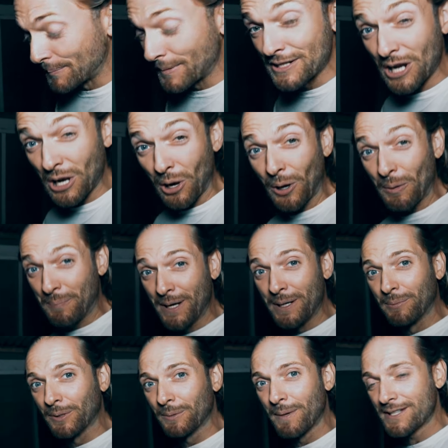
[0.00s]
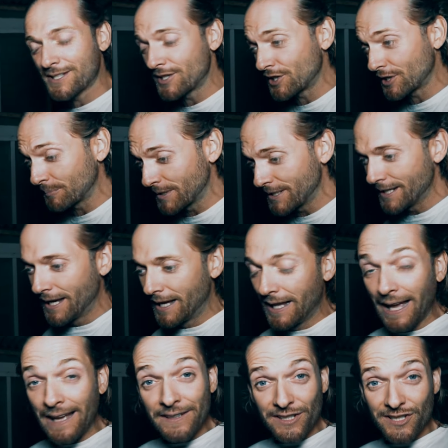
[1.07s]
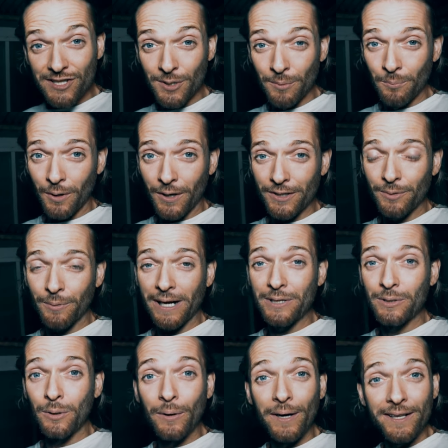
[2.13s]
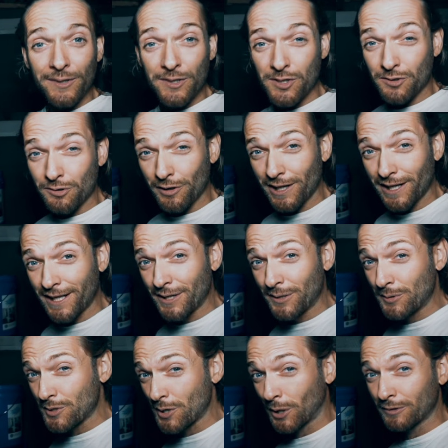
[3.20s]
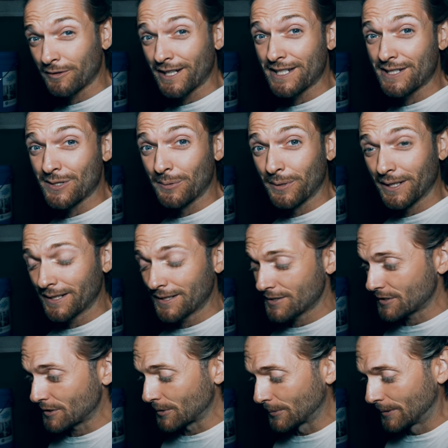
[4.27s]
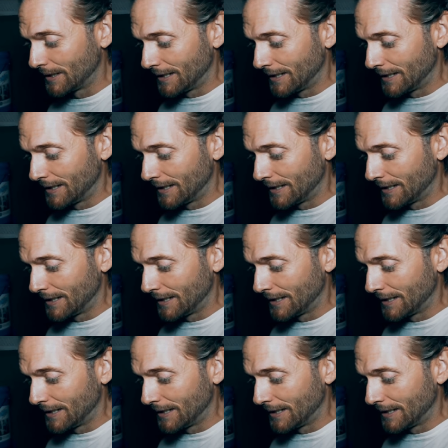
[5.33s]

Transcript: There's a lot of people messaging me, and there's someone who I know in Australia who's already doing it. So